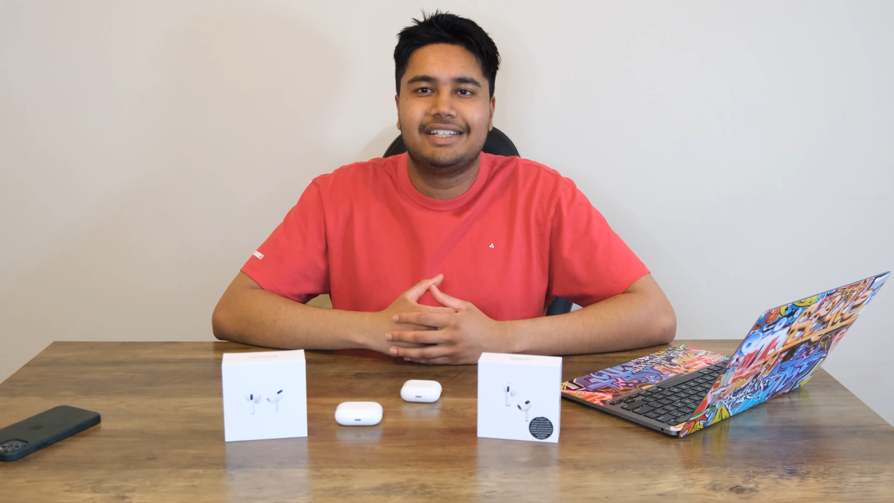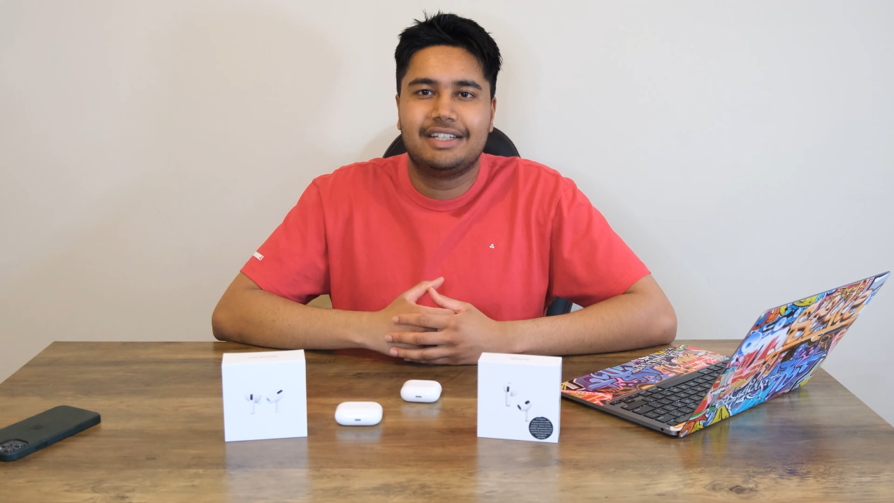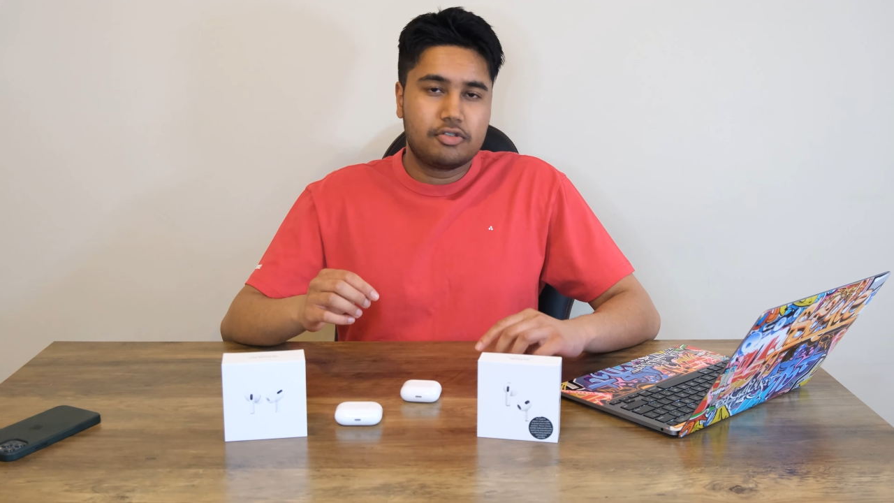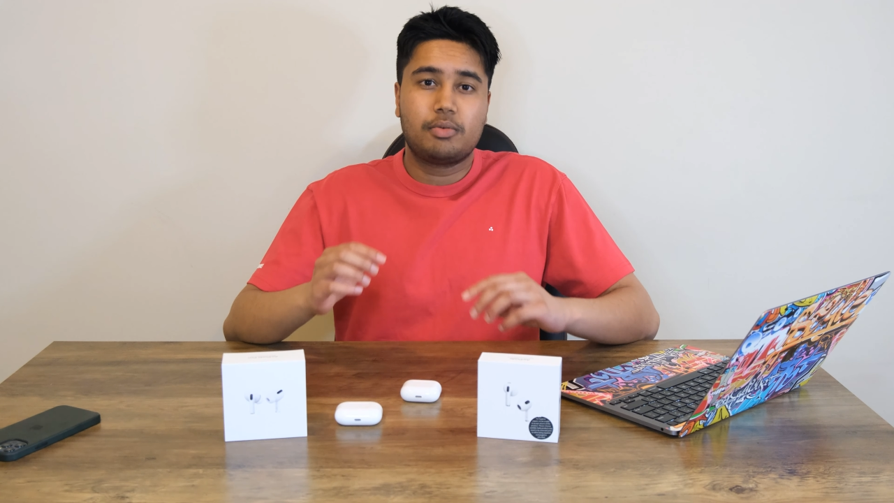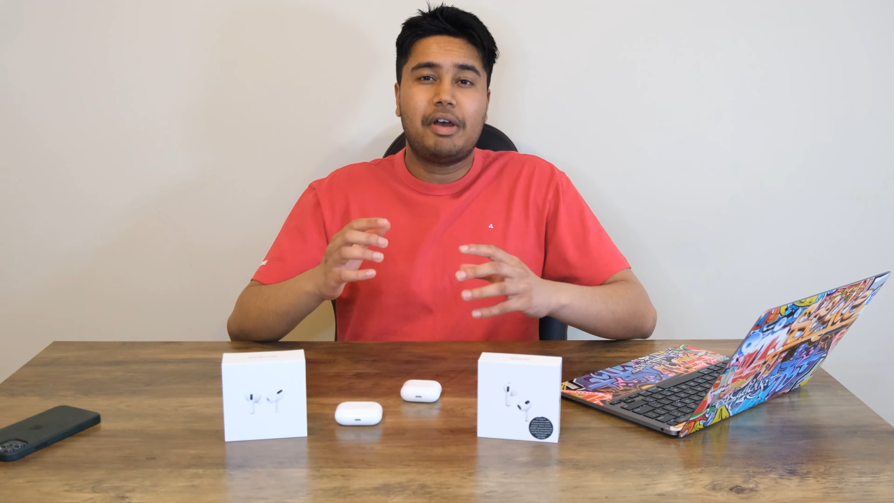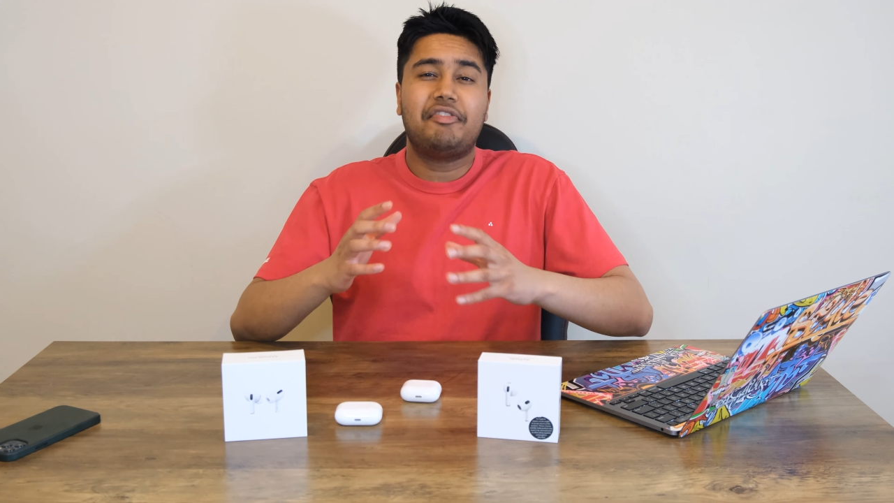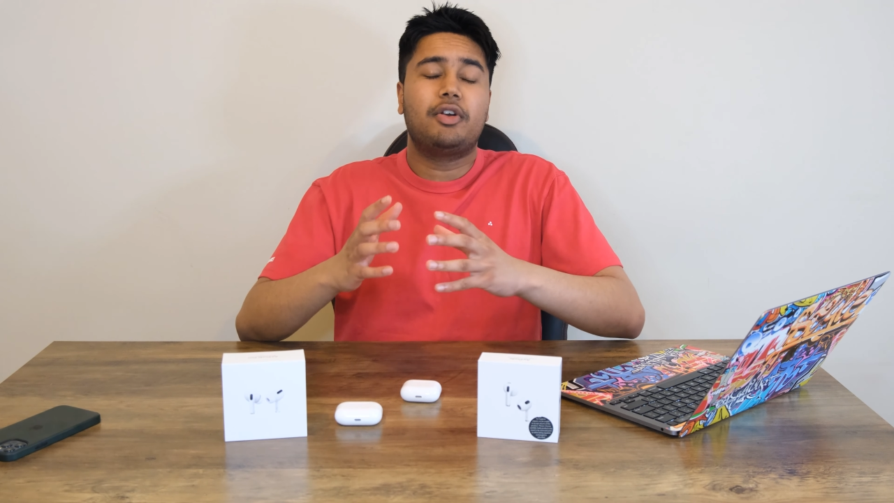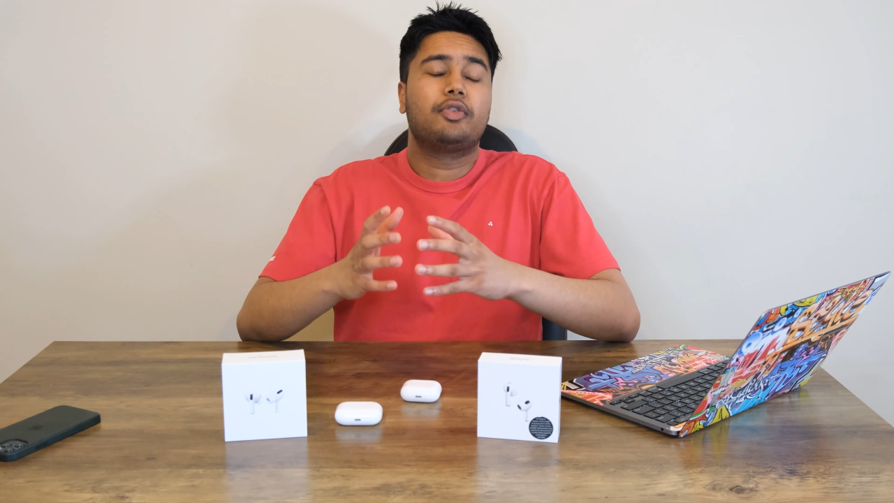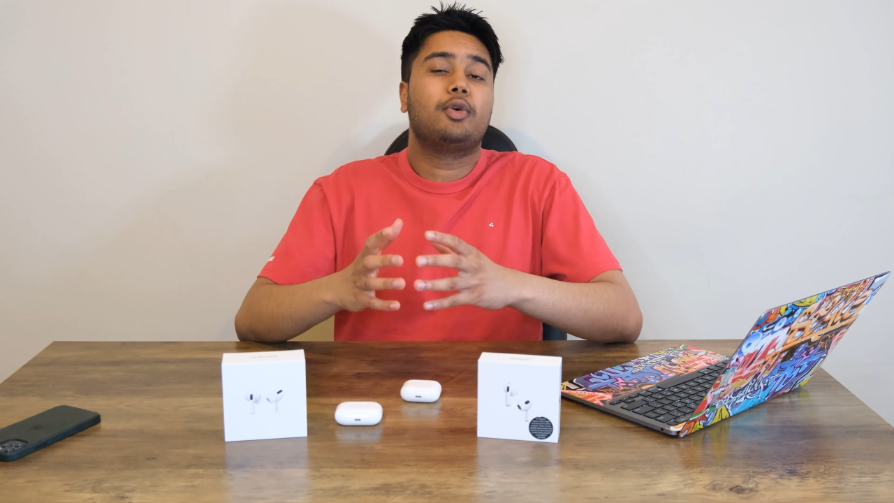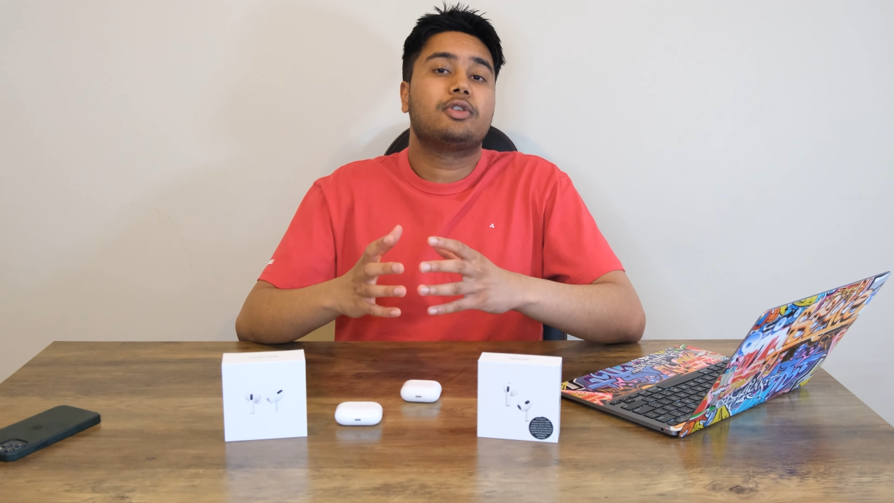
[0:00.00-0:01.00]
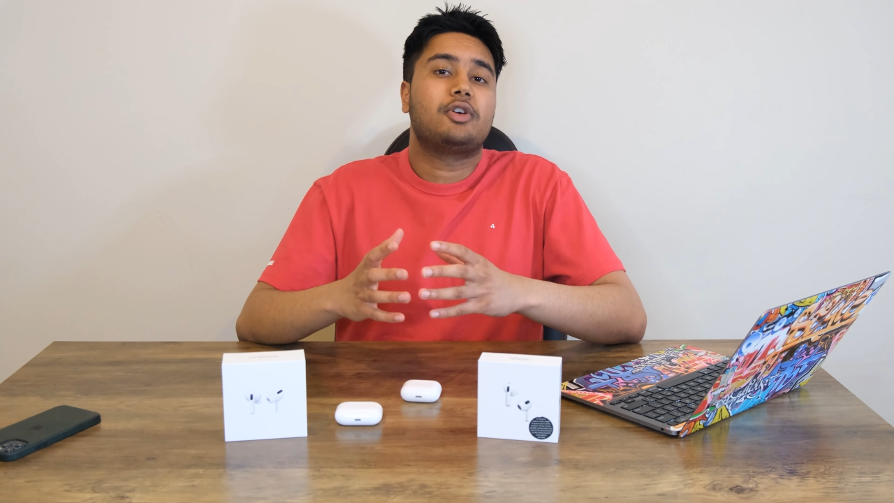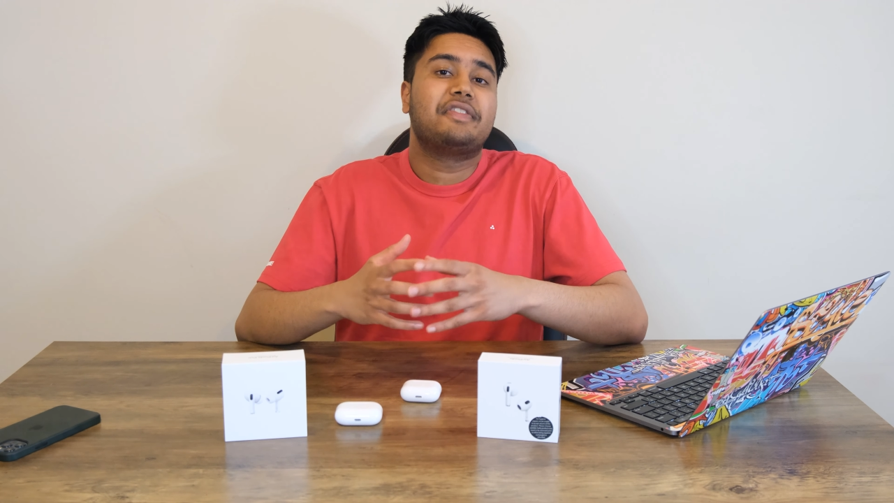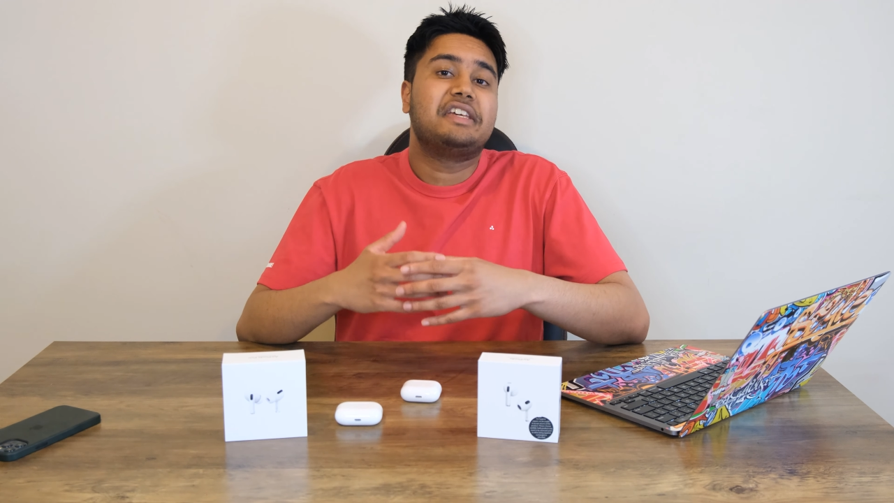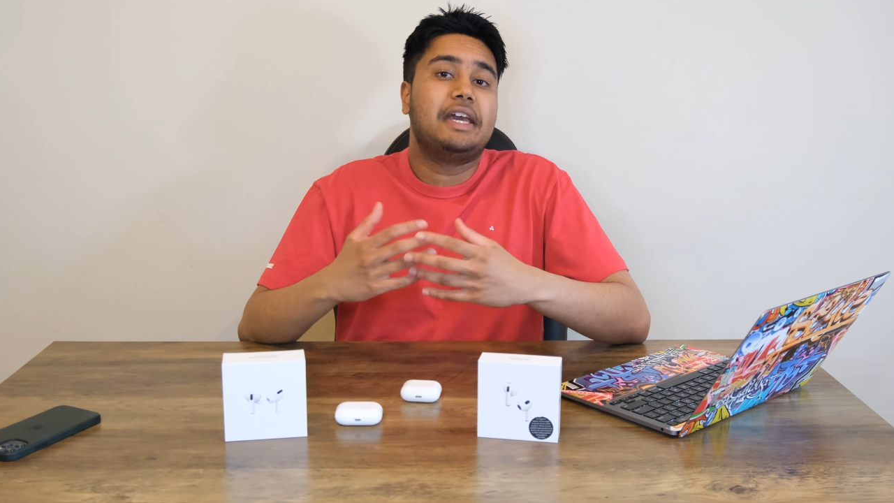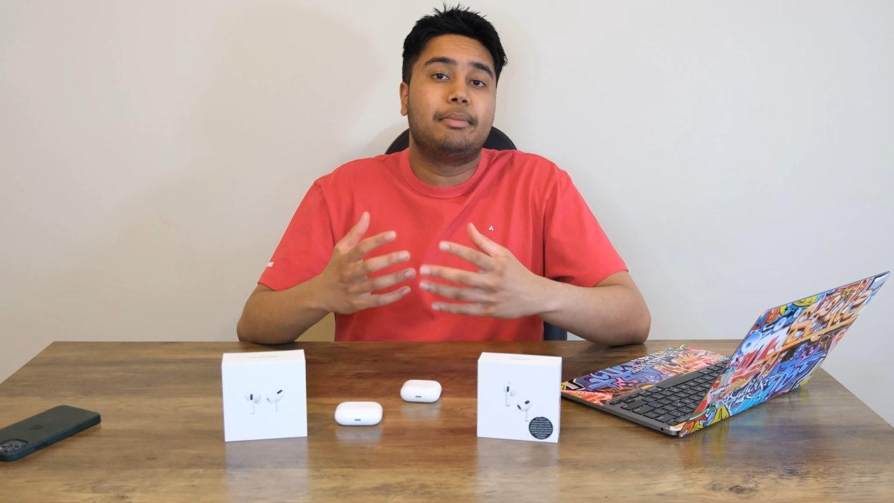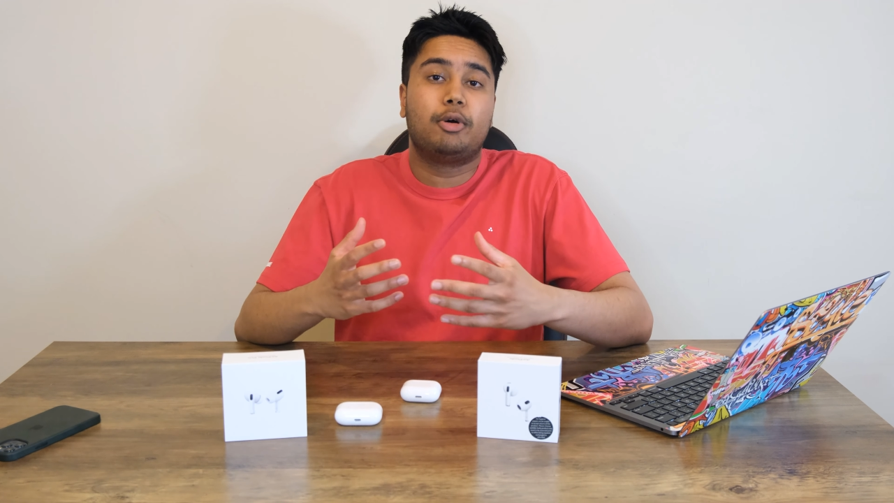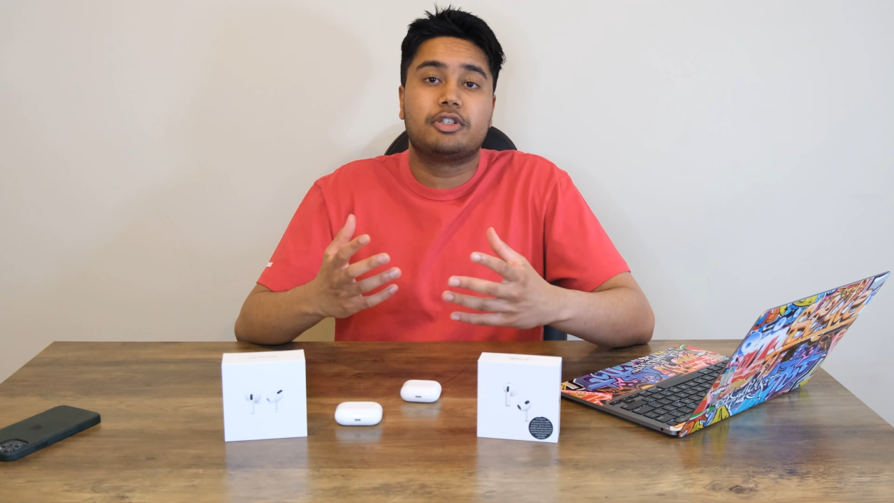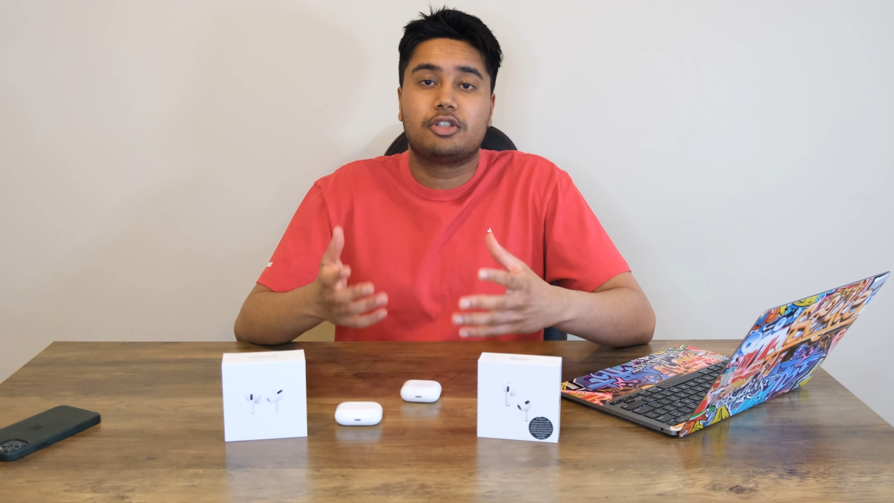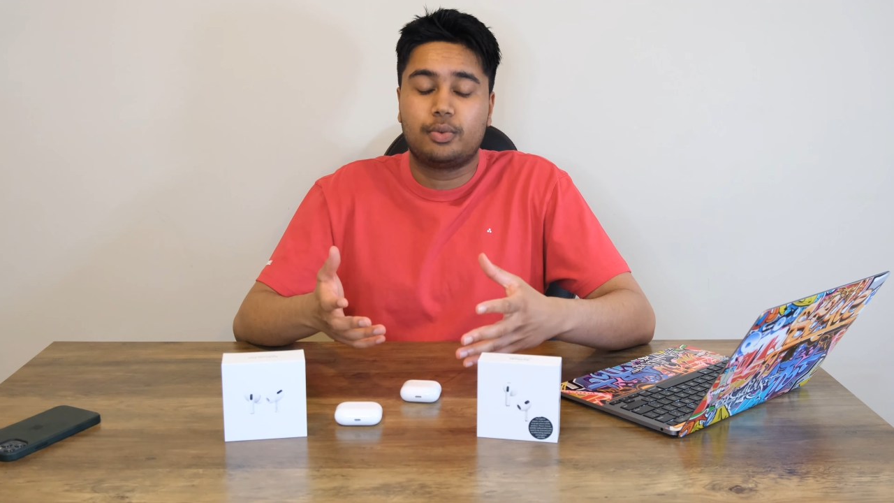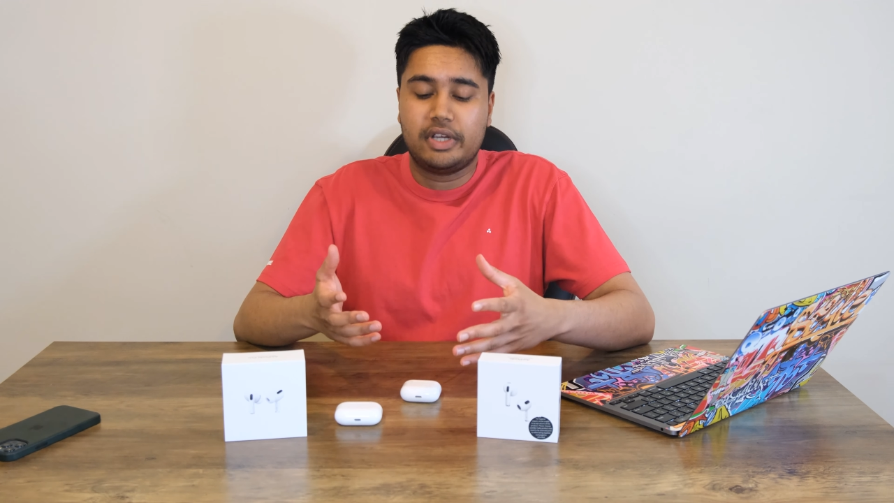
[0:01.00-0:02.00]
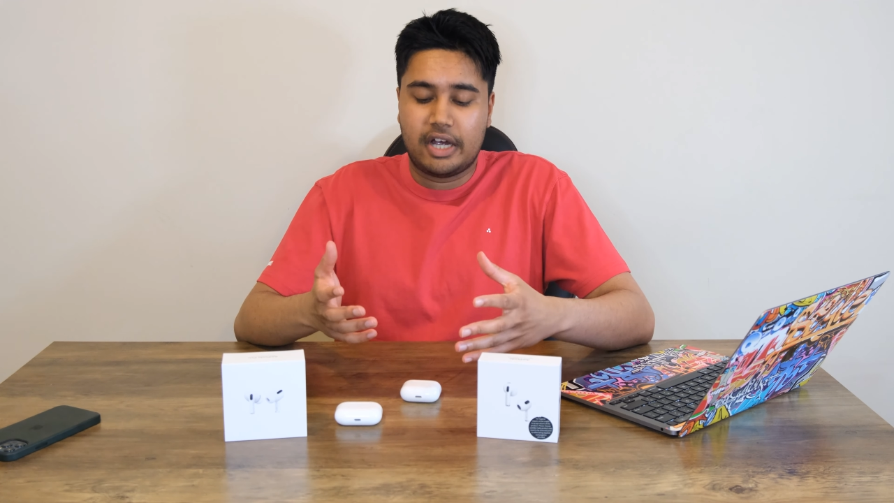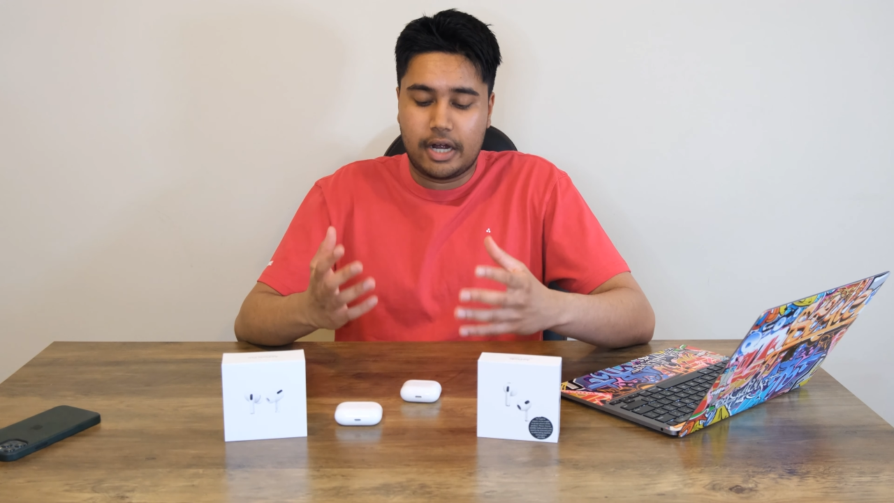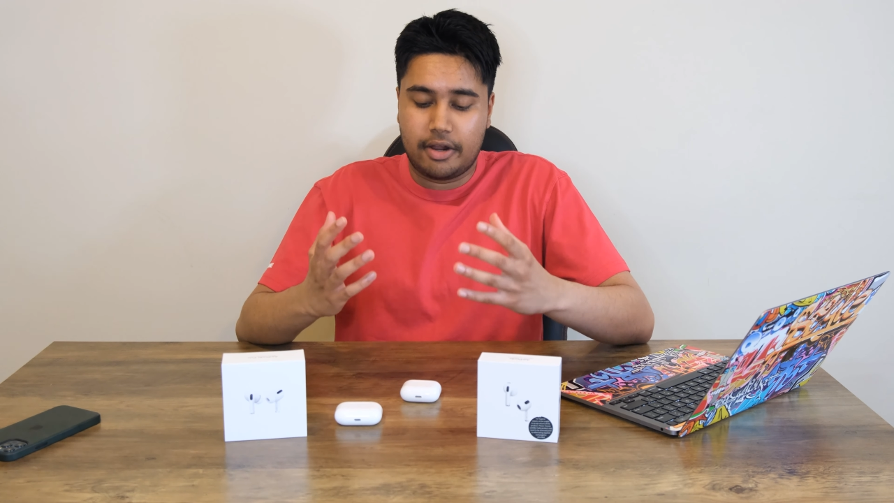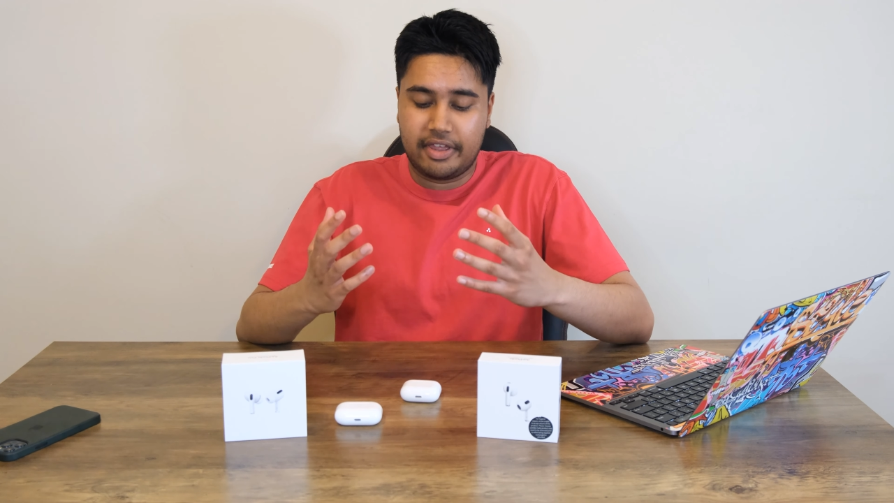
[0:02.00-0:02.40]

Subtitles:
So my final thoughts on the AirPods 3 are